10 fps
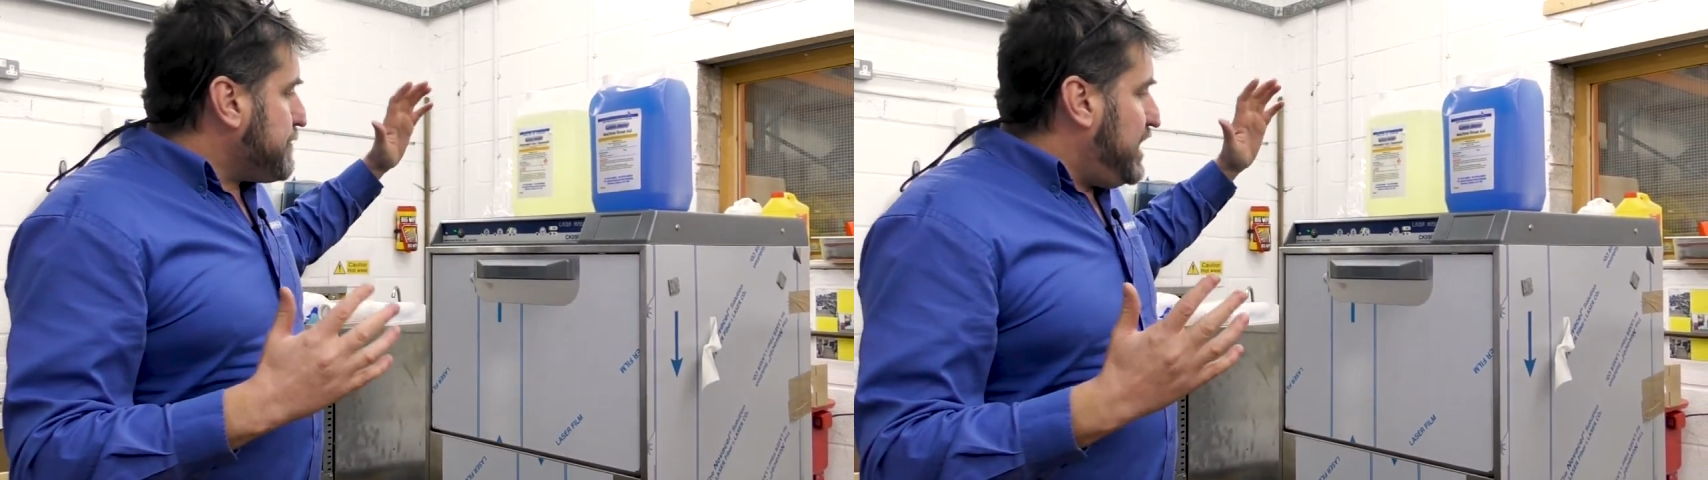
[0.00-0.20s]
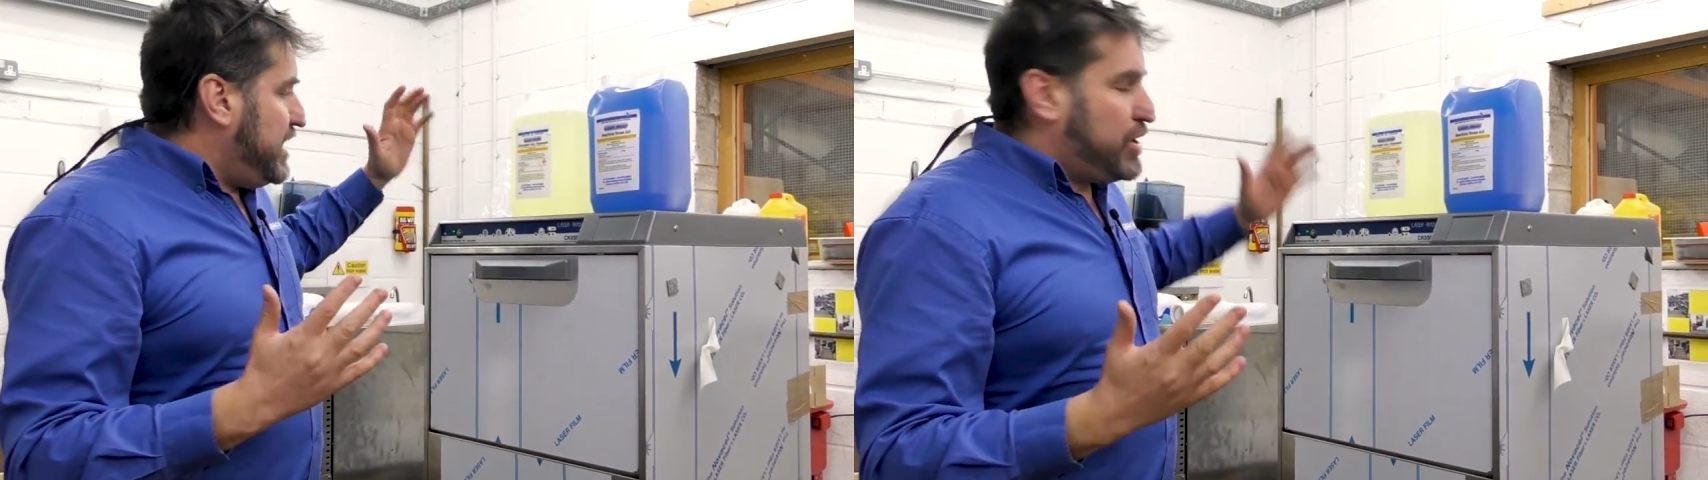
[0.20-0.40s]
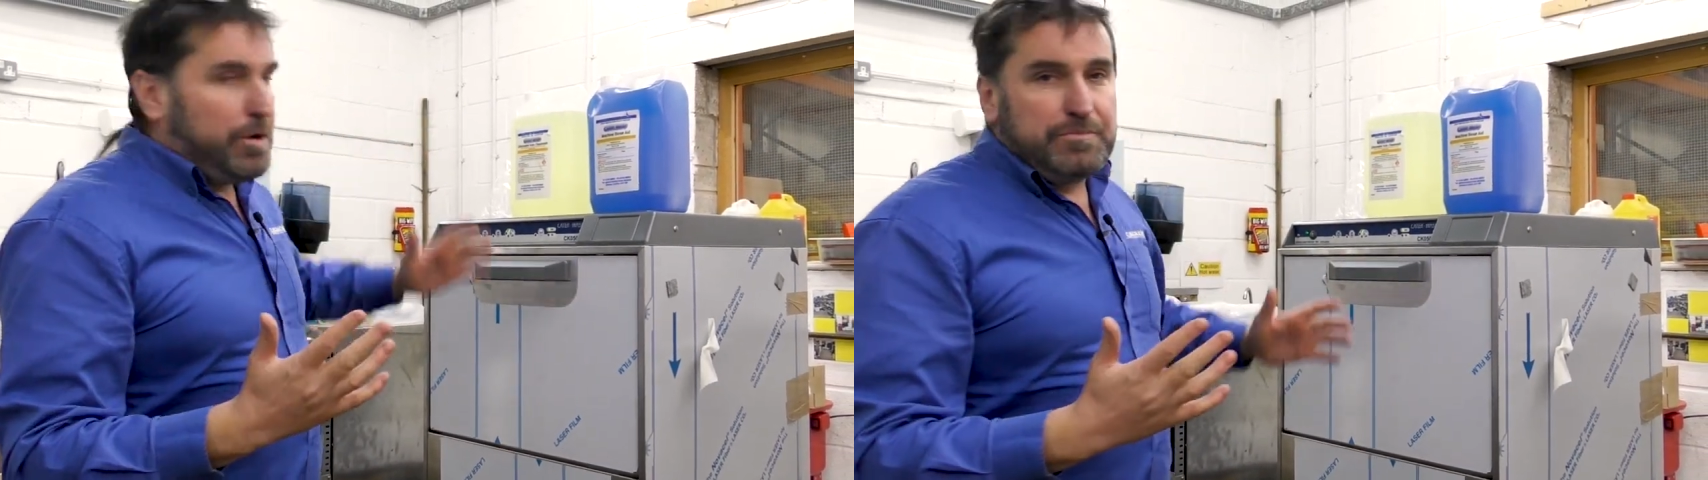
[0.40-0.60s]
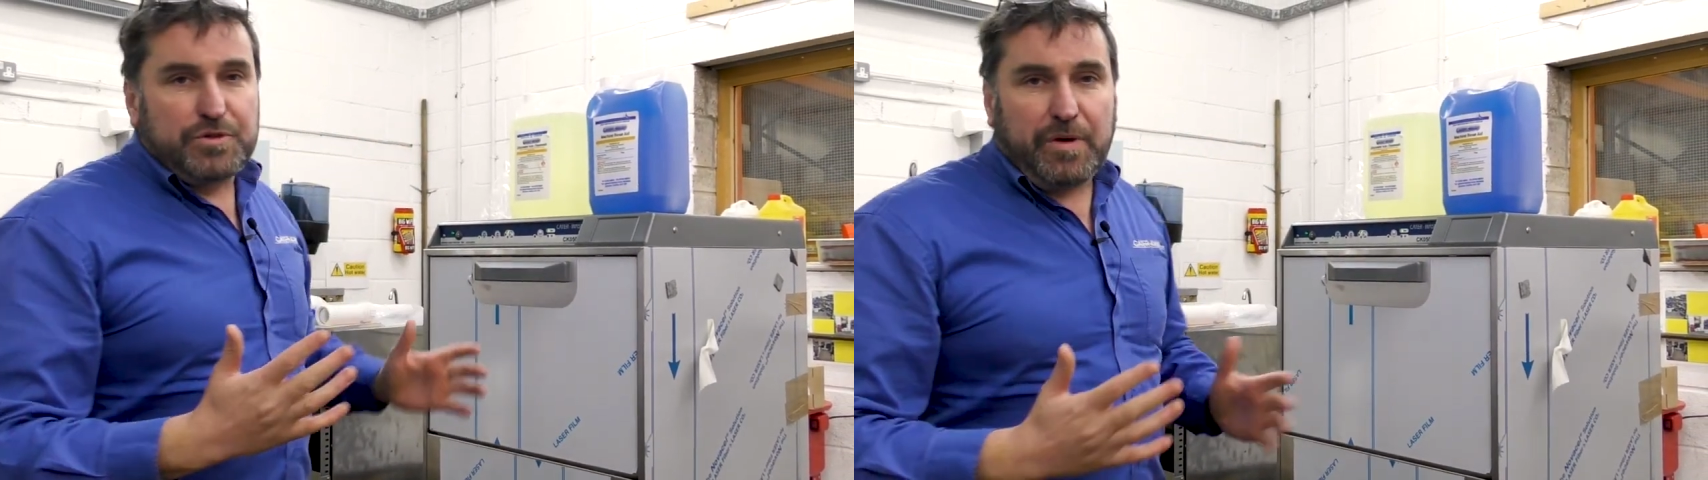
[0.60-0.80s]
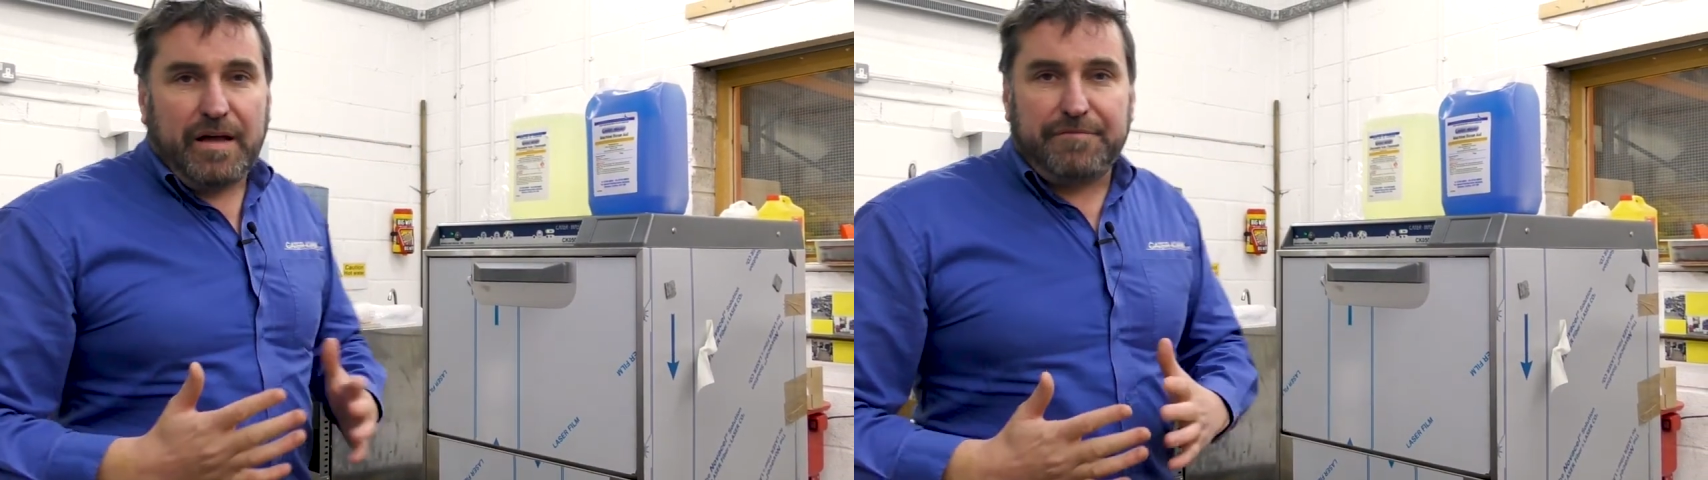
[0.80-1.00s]
It comes
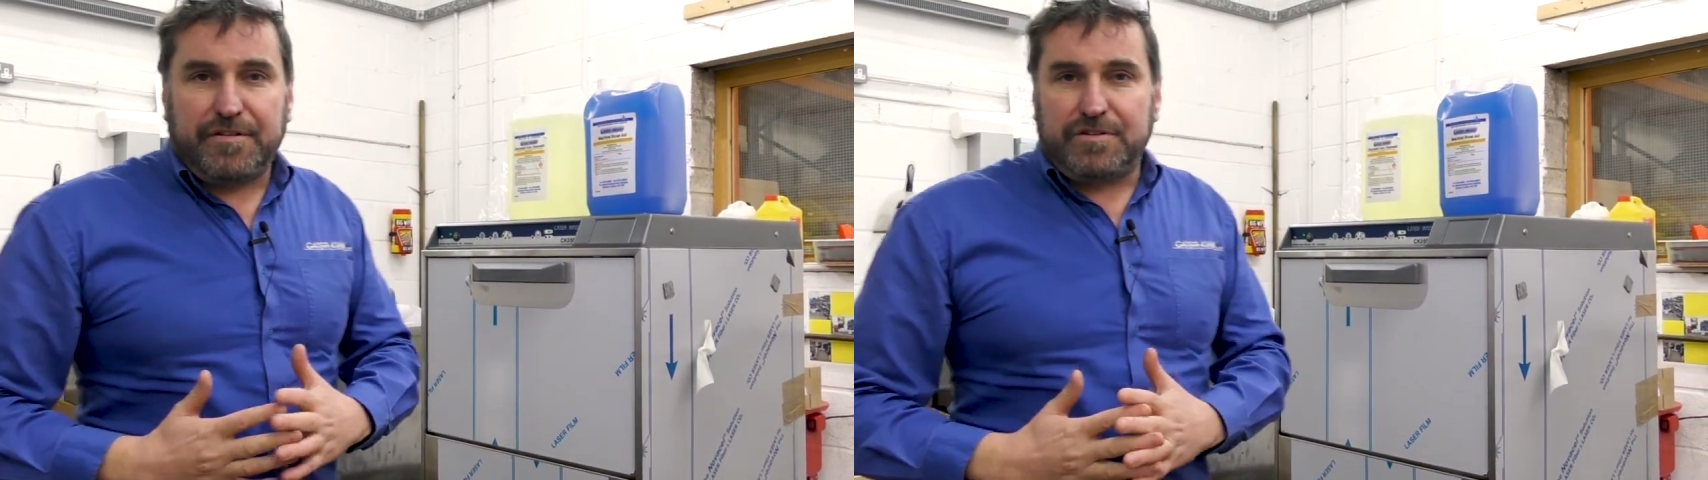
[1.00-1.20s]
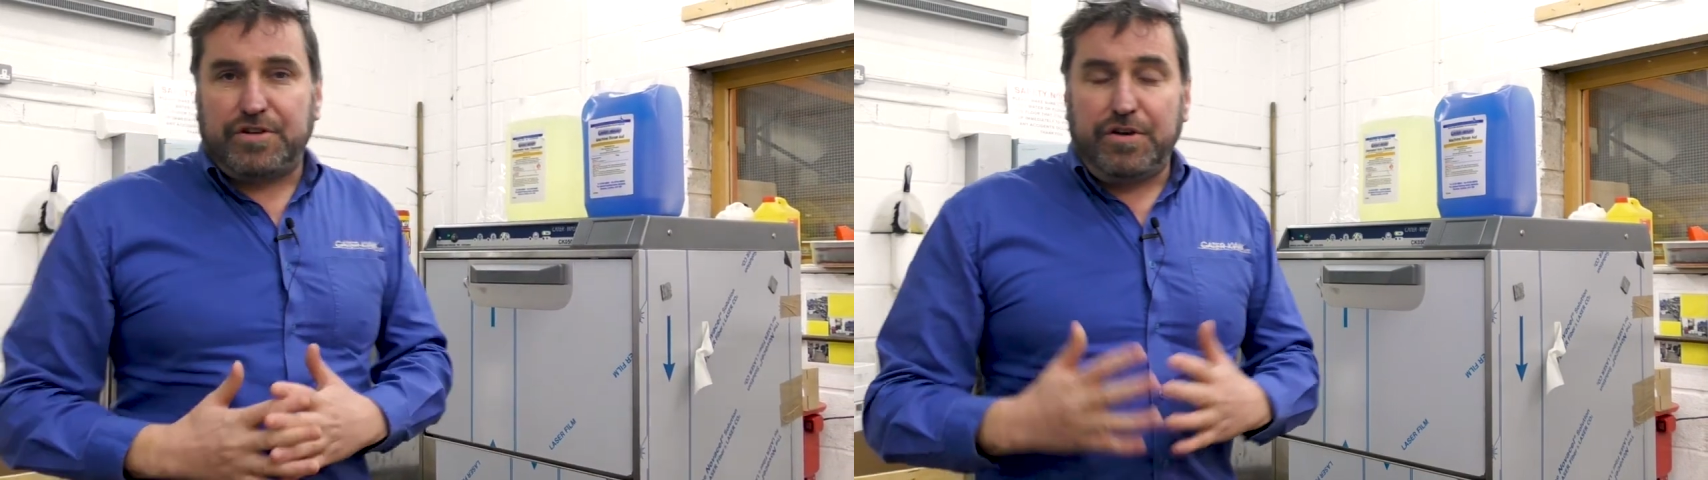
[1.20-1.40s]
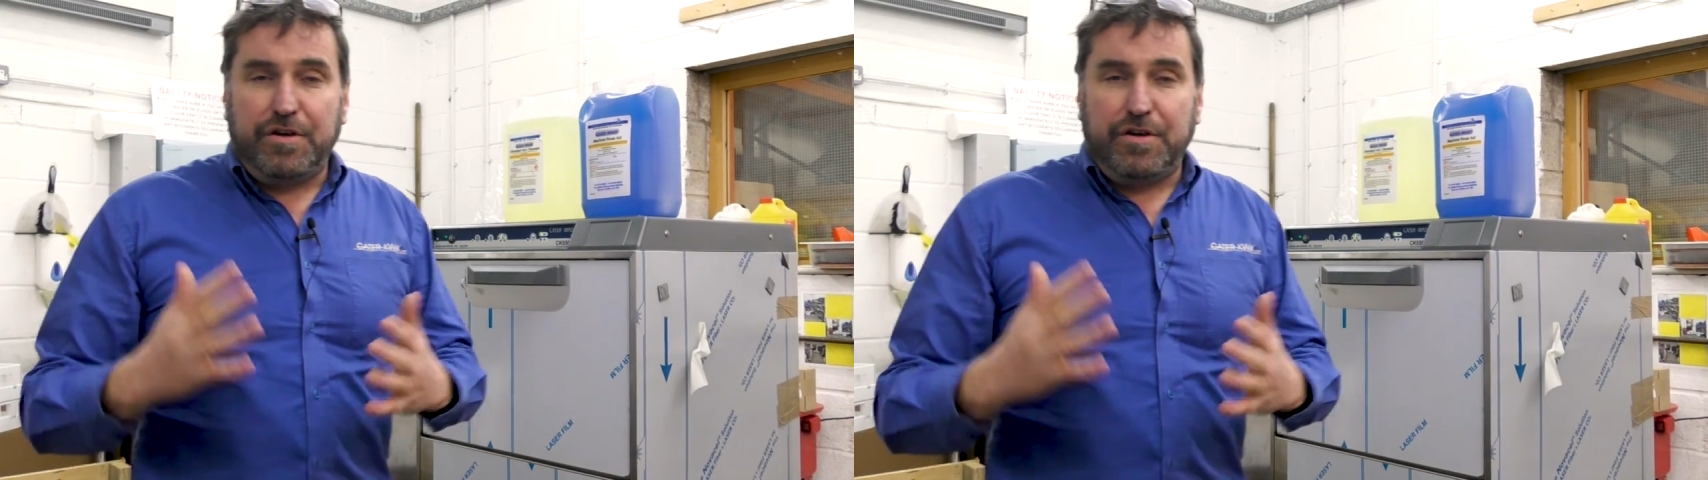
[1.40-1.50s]
with 2